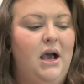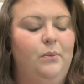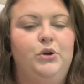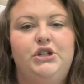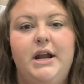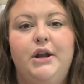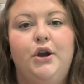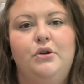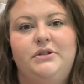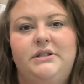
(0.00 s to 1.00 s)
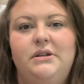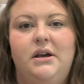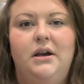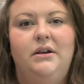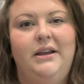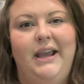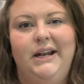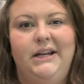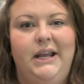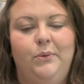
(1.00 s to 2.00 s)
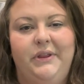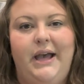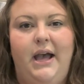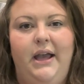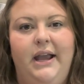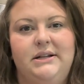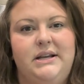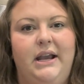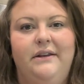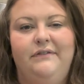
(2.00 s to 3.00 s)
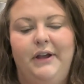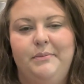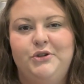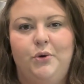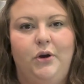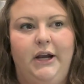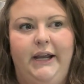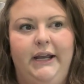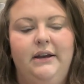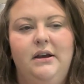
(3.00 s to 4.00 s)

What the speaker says: which kind of goes hand in hand with that anti-inflammatory